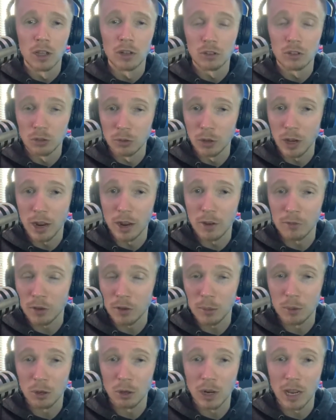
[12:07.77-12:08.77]
today,
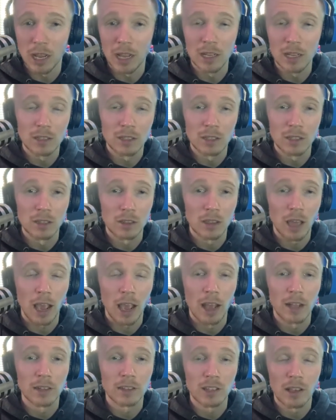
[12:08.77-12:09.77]
February 18th
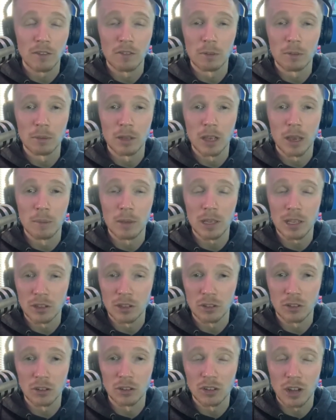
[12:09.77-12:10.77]
at 7 p.m.
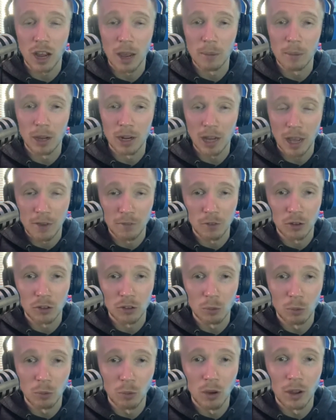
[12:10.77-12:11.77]
Eastern Time on
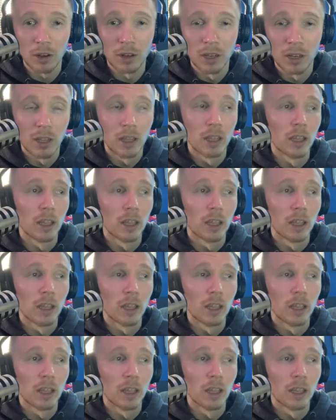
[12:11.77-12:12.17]
FS1.